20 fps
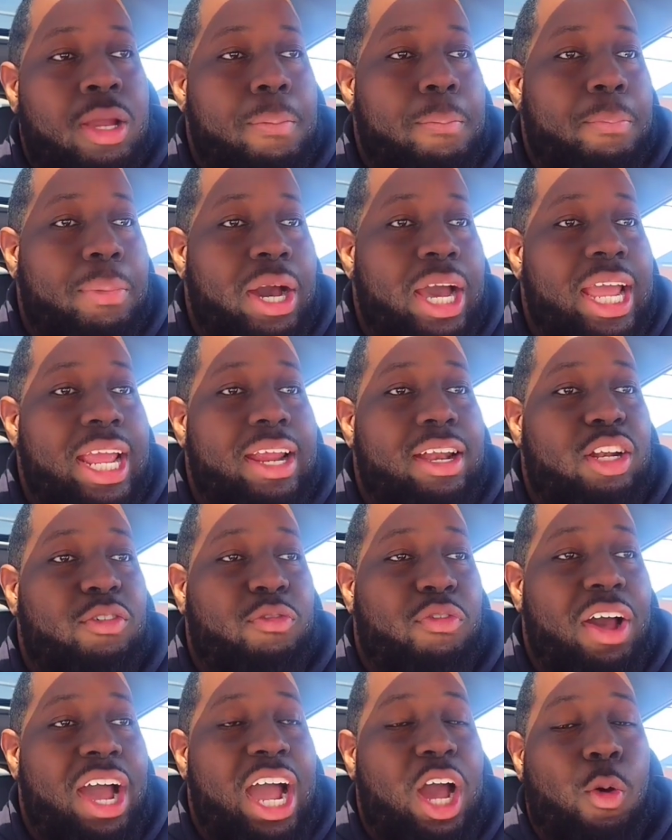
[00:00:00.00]
but
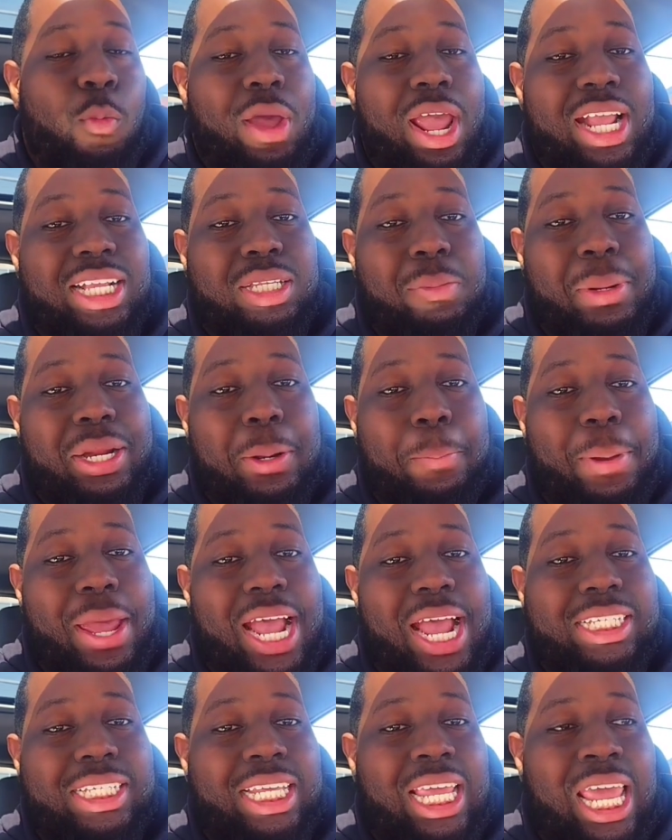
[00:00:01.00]
find ways to make the
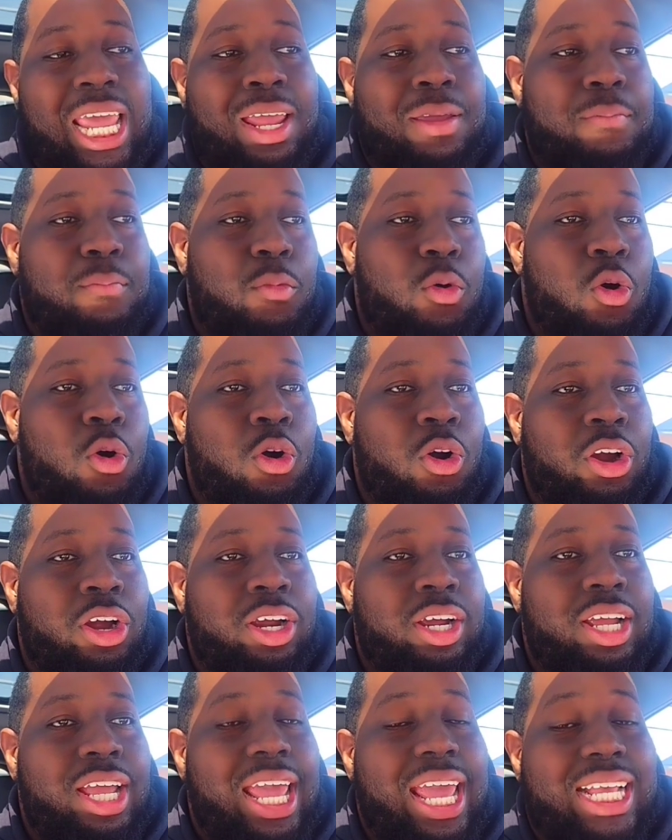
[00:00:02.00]
passing game more
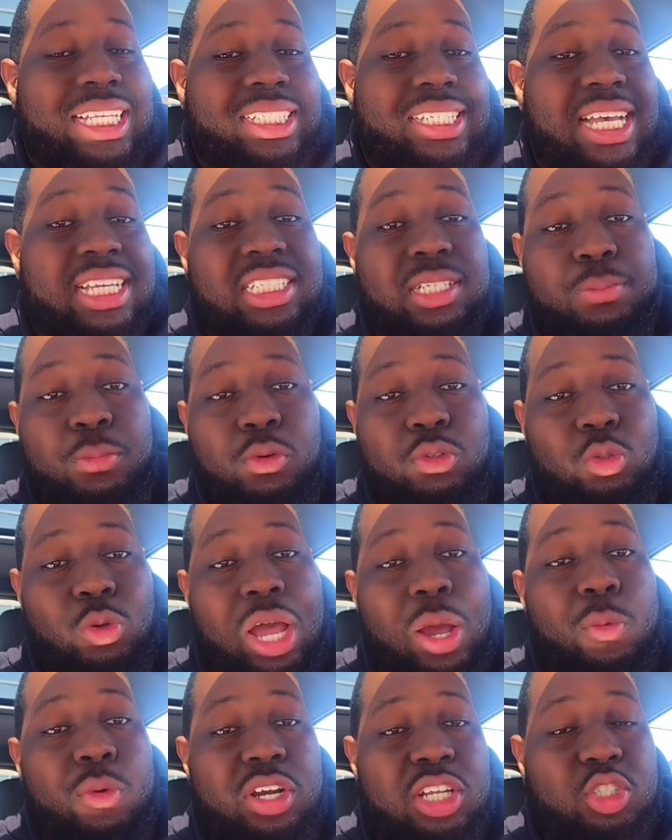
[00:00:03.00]
accessible to, I
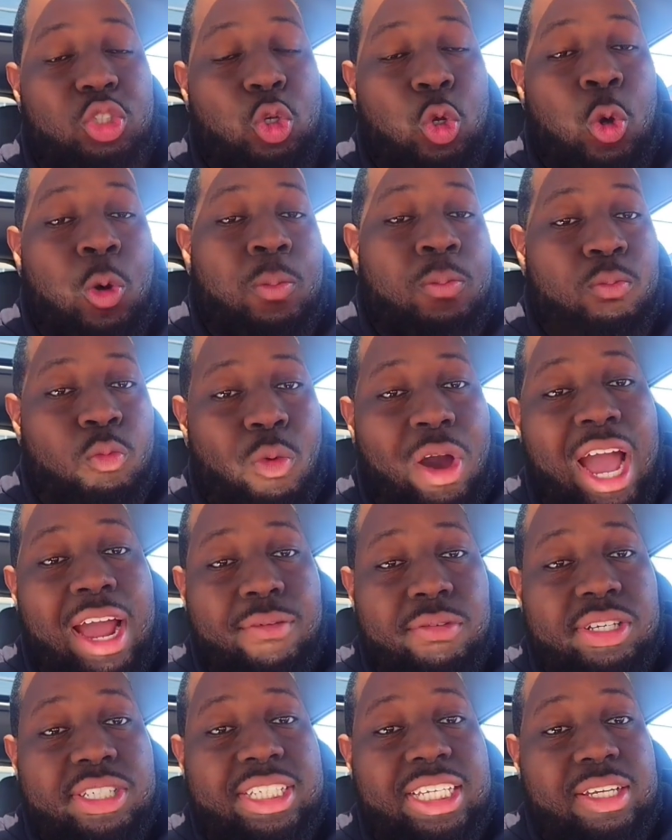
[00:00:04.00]
would assume, wide
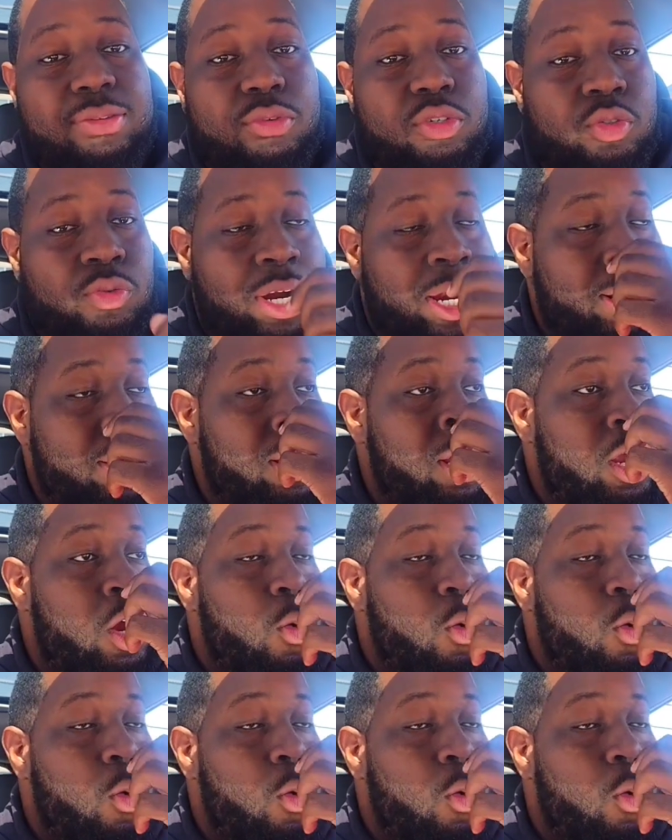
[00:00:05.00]
receivers, right?